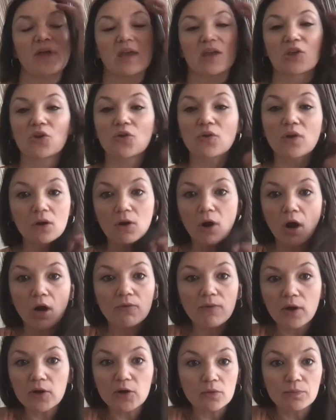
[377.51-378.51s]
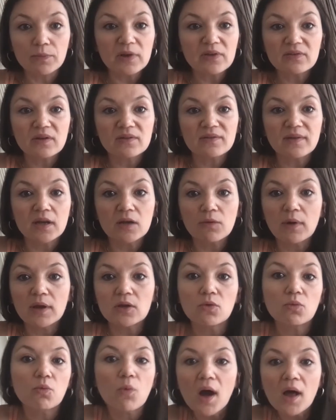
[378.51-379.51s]
Like you can carve out your business any way
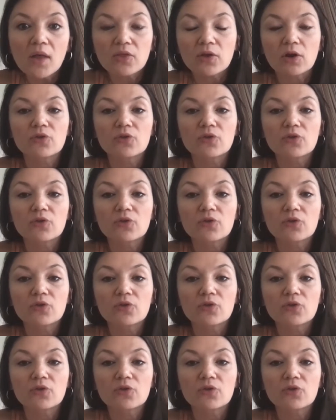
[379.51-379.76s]
you want.